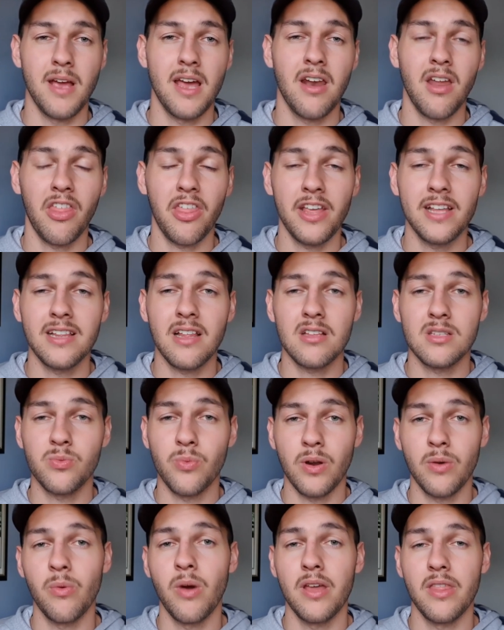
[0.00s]
And I think that's
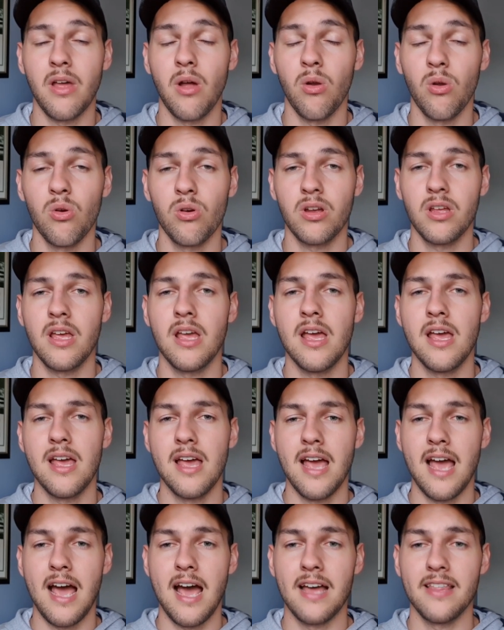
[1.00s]
one way they'll look
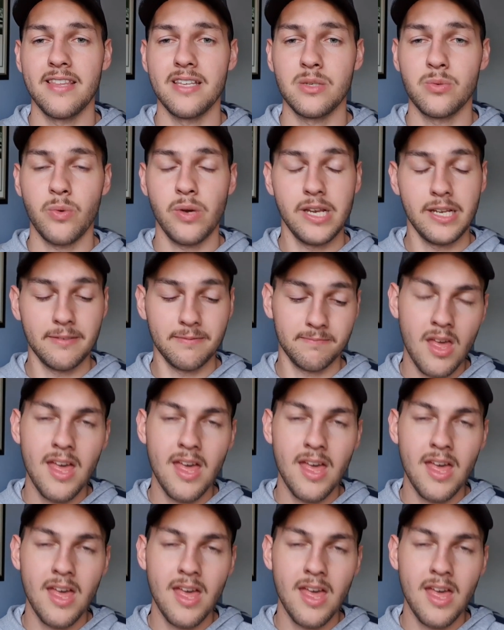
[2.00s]
this week.